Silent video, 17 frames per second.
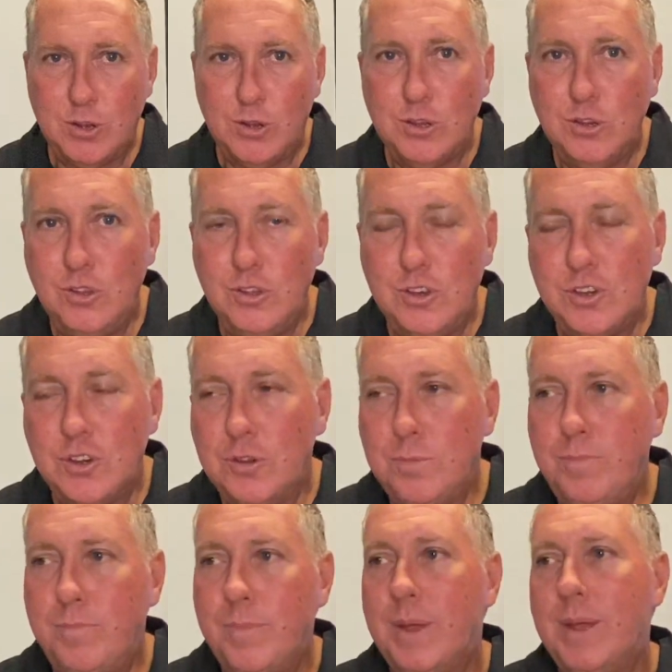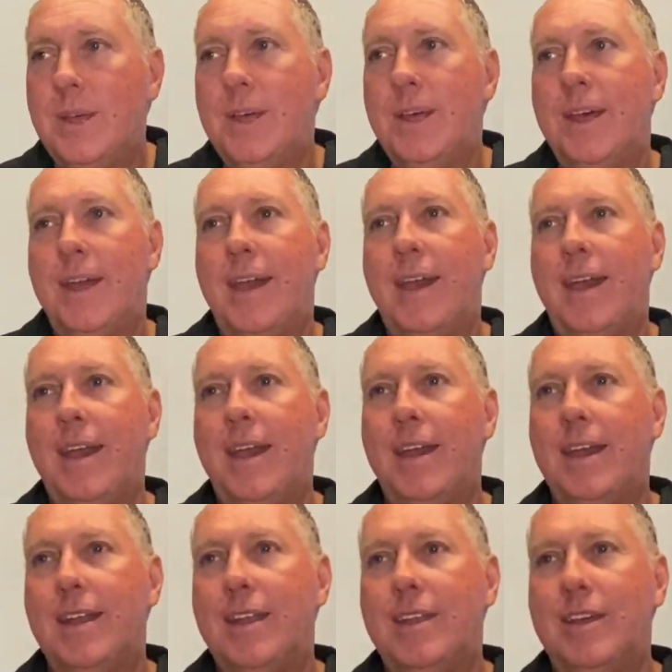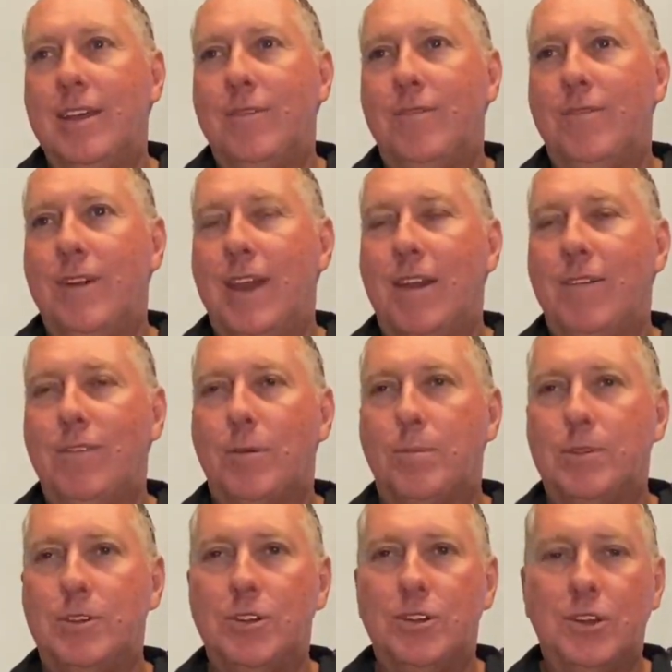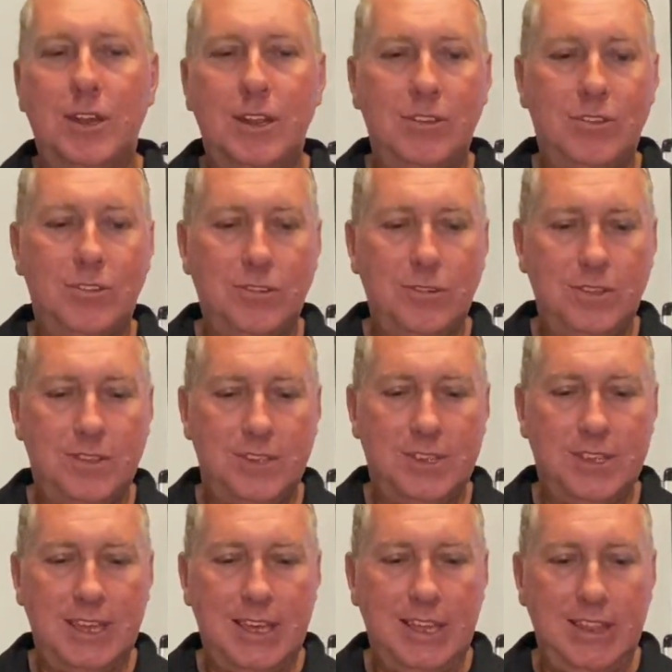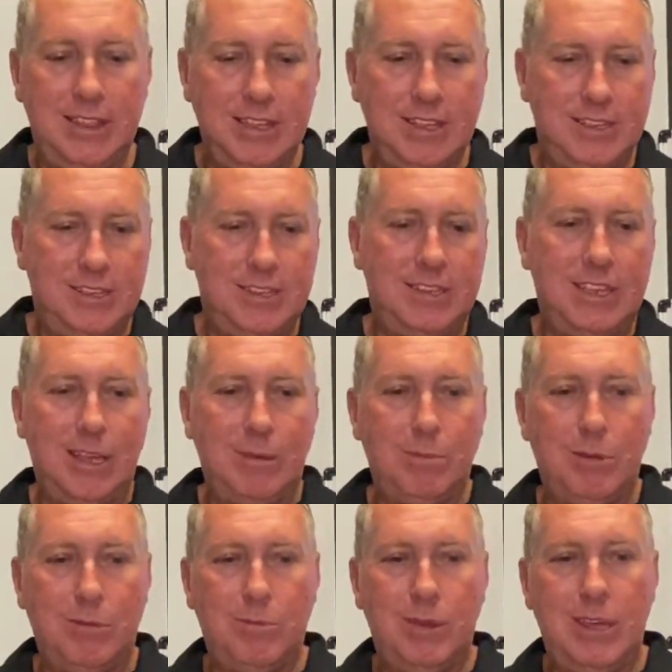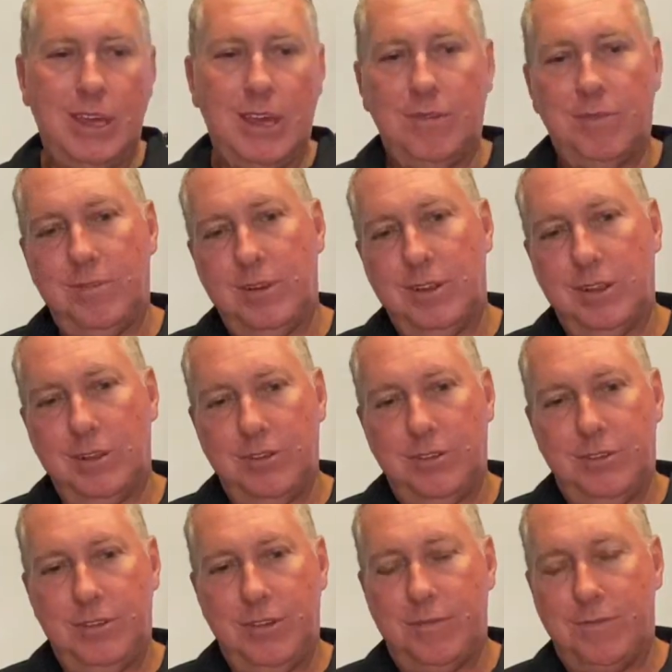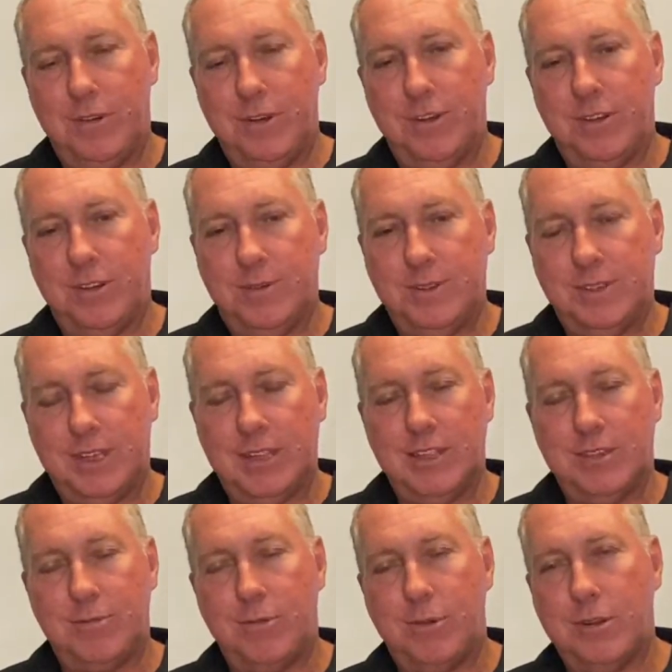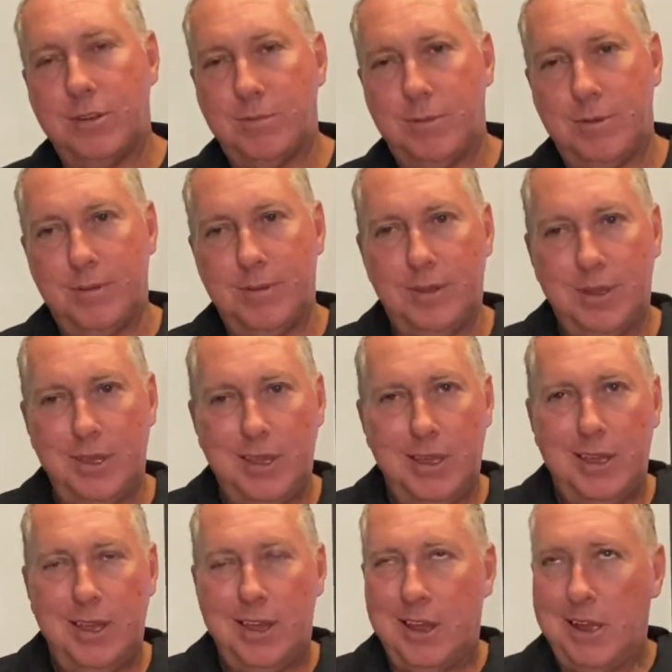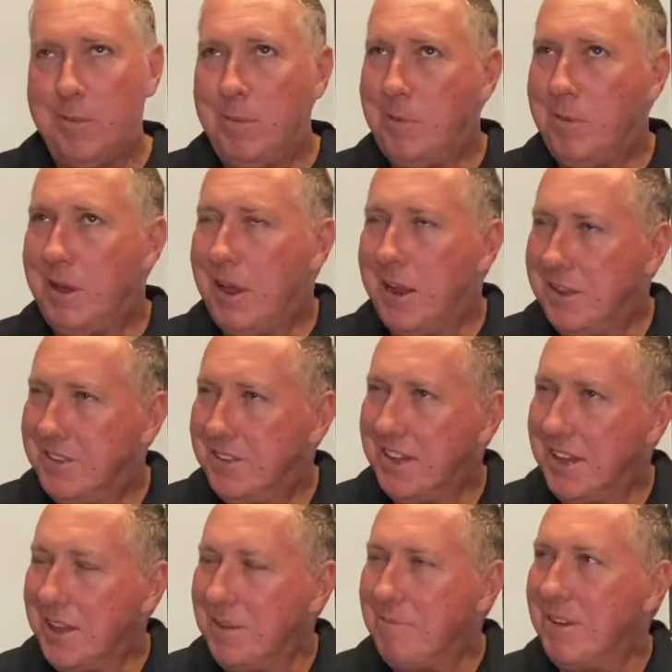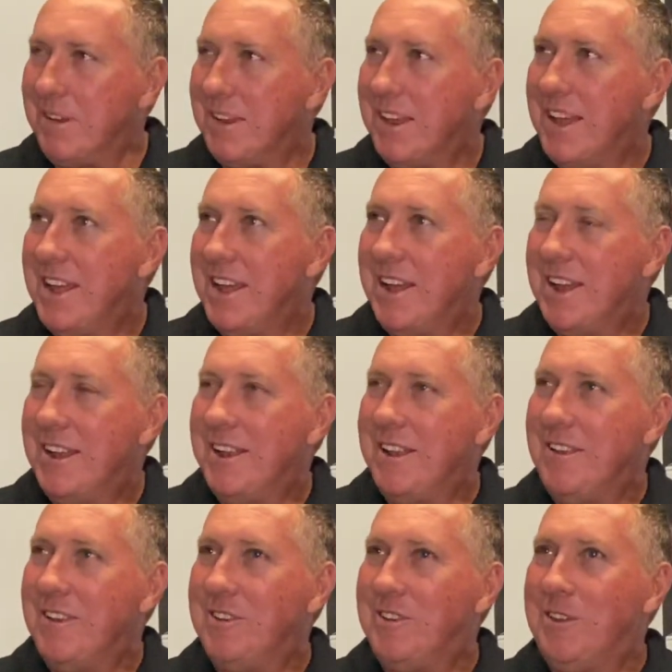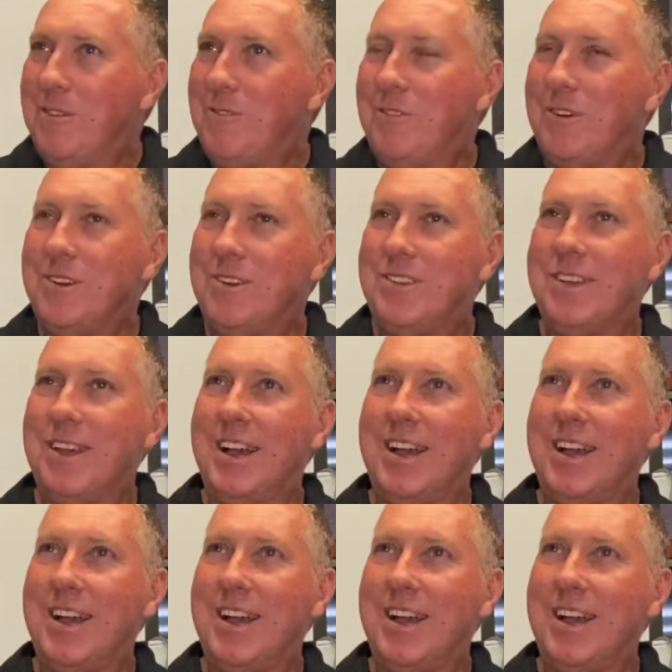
on YouTube. And if you have the opportunity to see this segment, we have a little different, I always get this wrong, I can't remember how to say it, but different